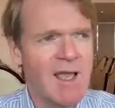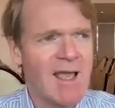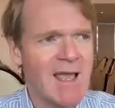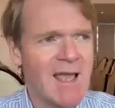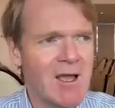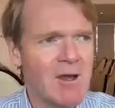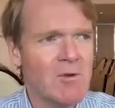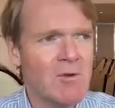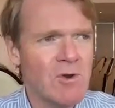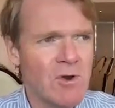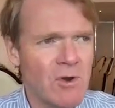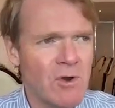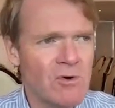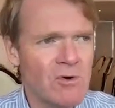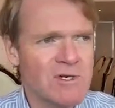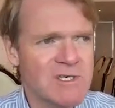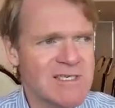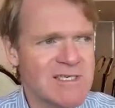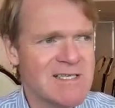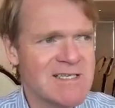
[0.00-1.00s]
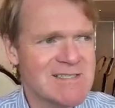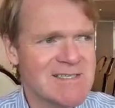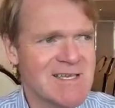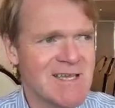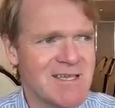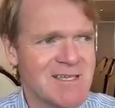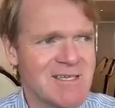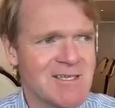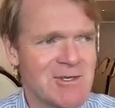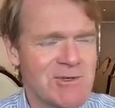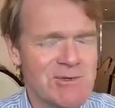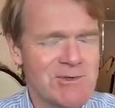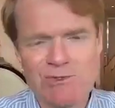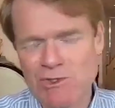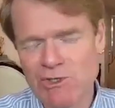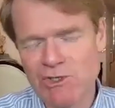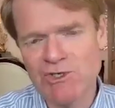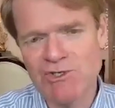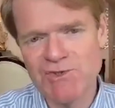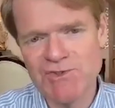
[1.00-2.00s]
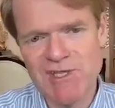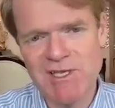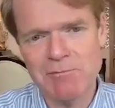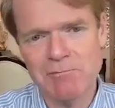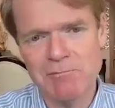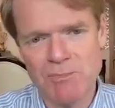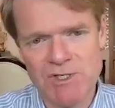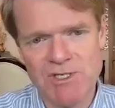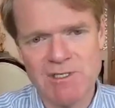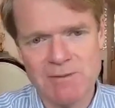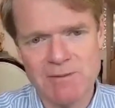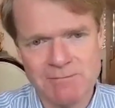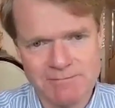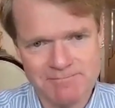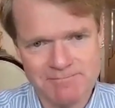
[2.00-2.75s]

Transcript: How long did it take you to earn that money?